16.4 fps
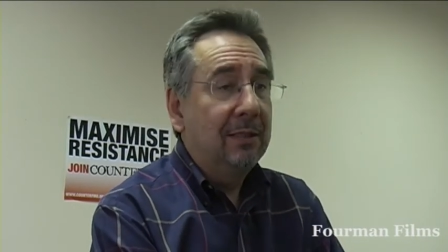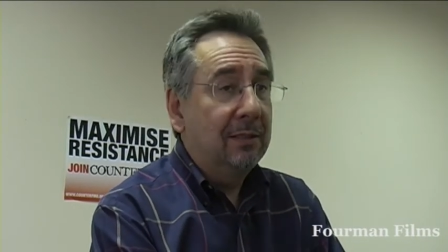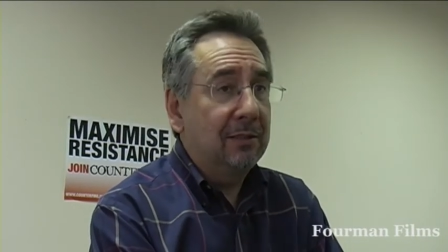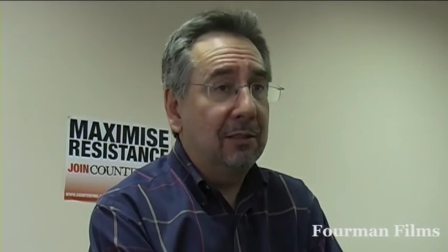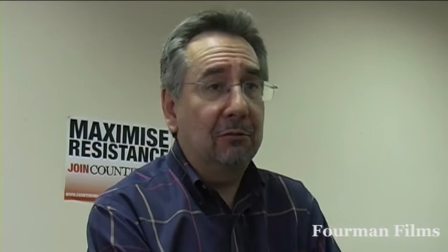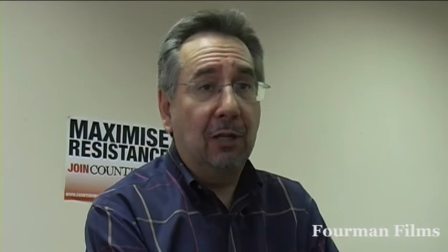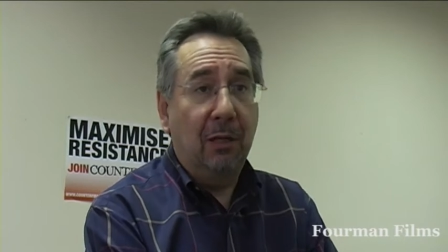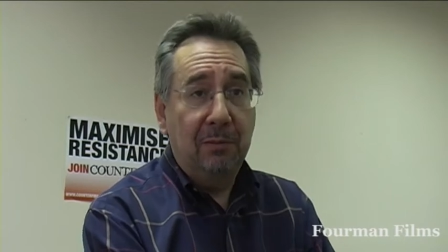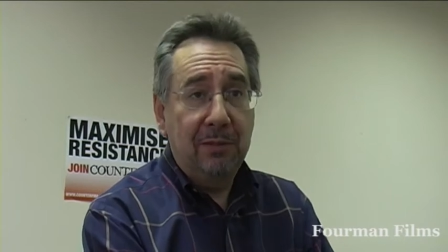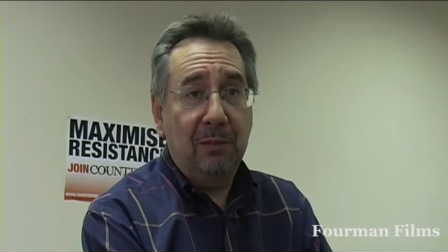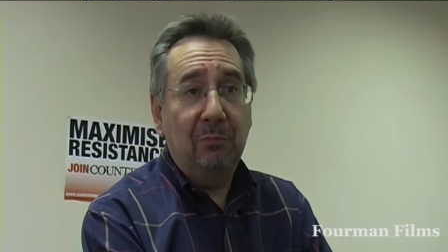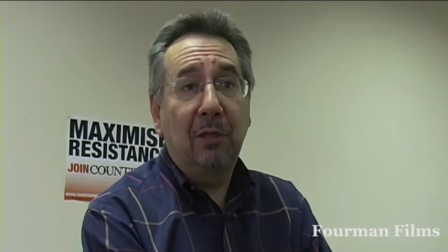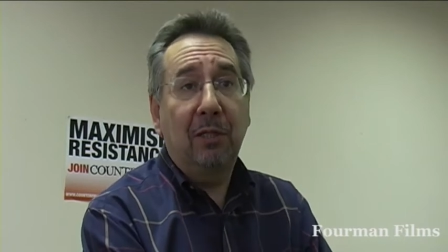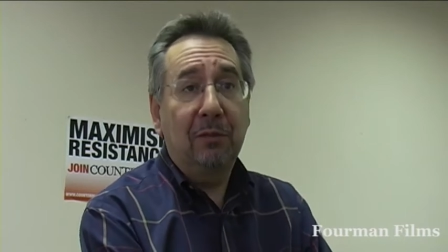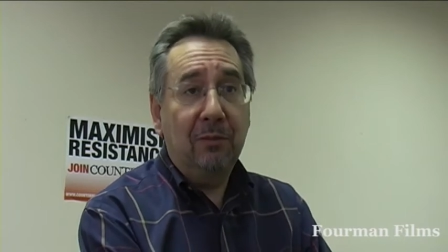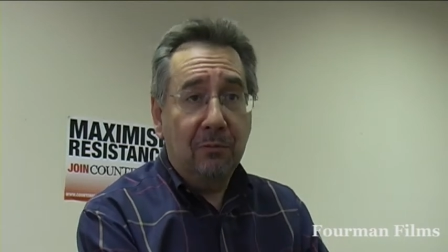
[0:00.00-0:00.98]
So Cromer said,
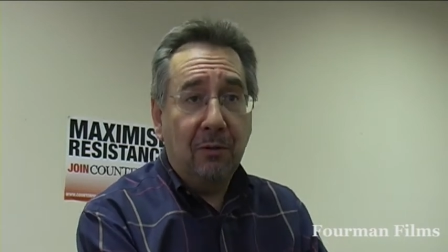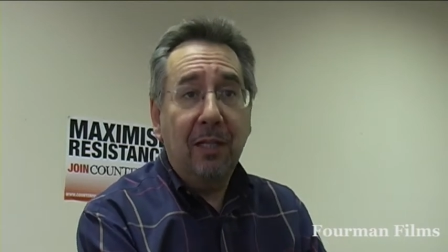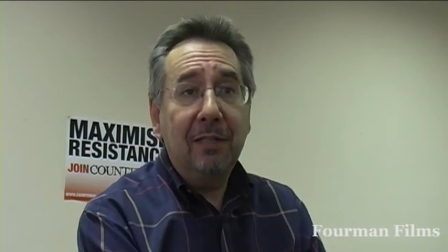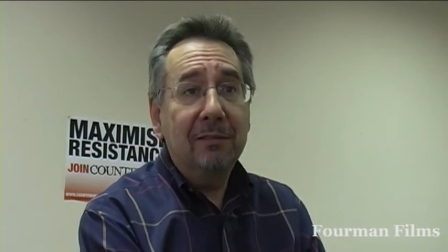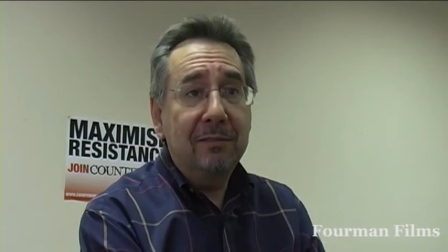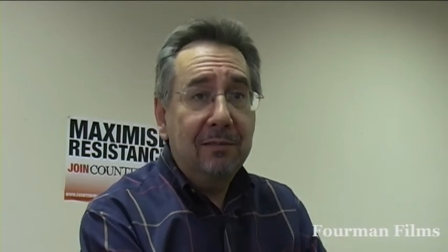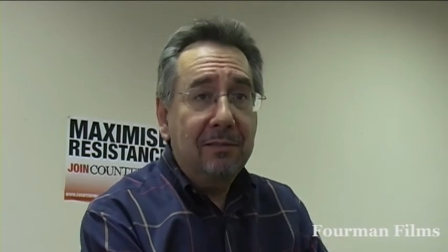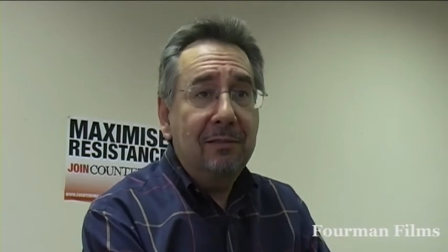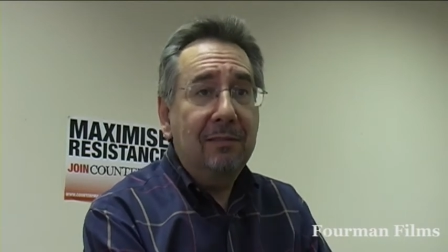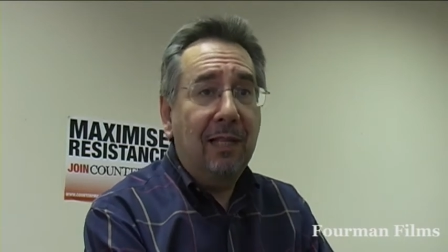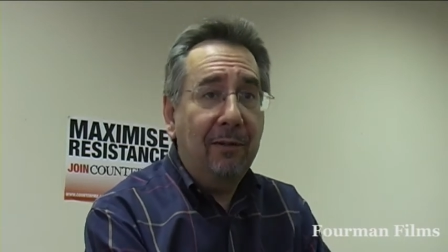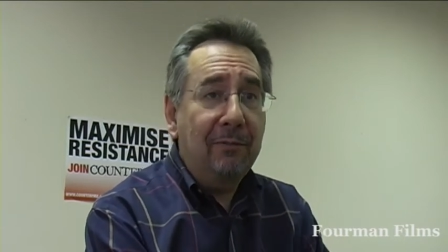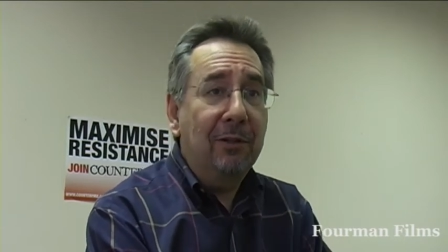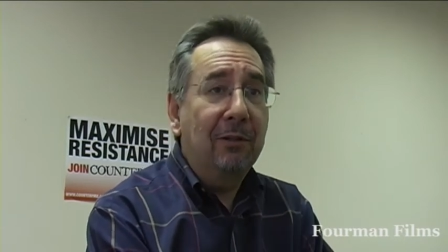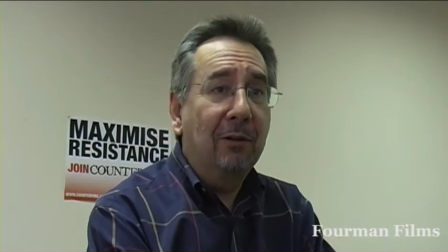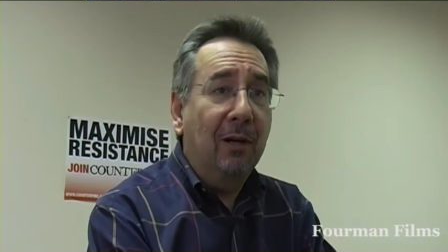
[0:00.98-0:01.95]
well, all right,
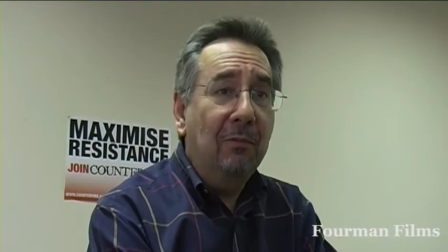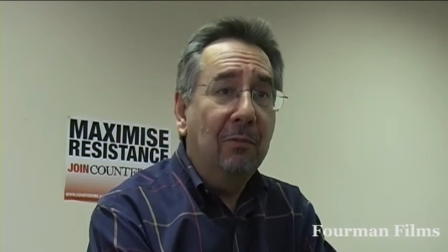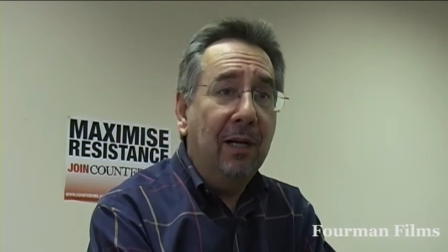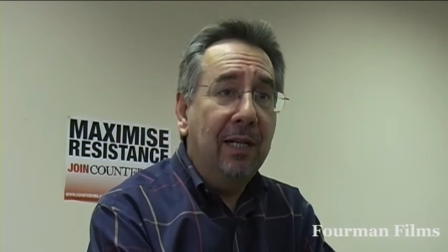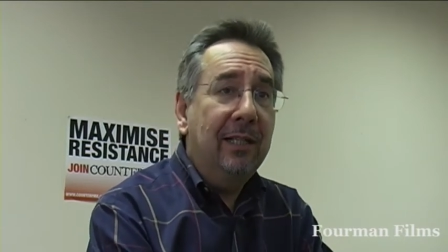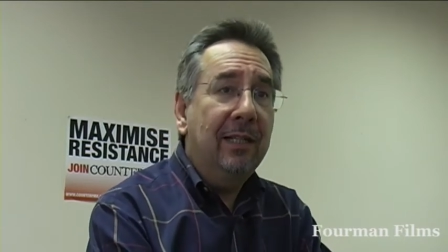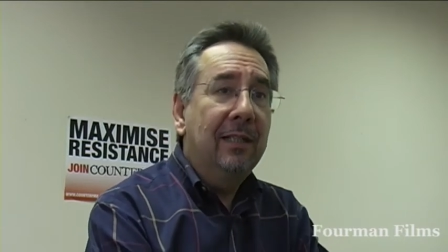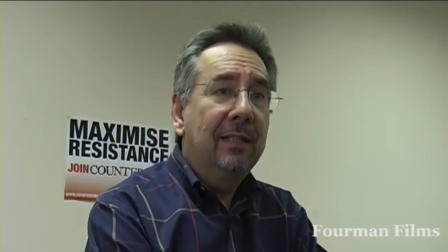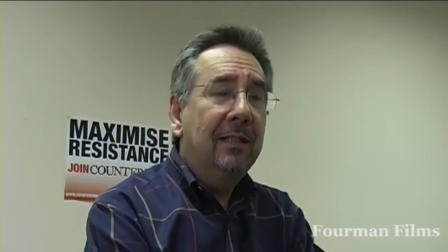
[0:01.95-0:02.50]
have it your own way.